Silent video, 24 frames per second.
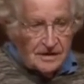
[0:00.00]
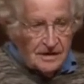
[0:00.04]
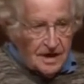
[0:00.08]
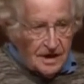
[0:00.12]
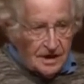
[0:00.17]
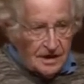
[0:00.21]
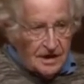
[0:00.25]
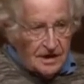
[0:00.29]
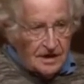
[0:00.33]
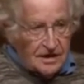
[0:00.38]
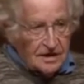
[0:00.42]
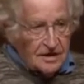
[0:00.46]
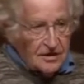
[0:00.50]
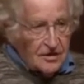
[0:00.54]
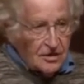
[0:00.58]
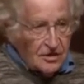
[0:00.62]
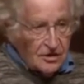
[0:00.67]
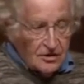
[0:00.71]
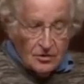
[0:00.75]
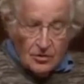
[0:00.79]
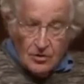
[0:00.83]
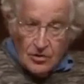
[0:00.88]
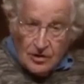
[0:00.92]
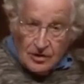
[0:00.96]

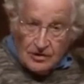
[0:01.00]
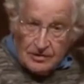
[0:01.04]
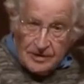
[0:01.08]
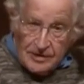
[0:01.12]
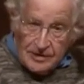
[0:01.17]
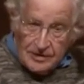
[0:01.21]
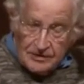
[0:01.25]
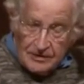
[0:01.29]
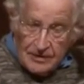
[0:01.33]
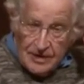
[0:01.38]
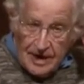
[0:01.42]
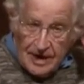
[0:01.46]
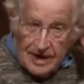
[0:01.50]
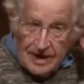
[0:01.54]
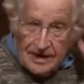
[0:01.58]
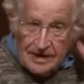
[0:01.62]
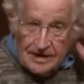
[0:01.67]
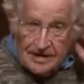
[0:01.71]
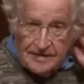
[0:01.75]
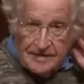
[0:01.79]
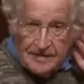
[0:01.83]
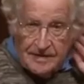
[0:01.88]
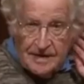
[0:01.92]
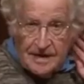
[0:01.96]
decade-long war with
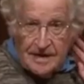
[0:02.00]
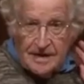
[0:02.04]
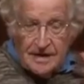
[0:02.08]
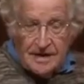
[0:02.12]
Iran,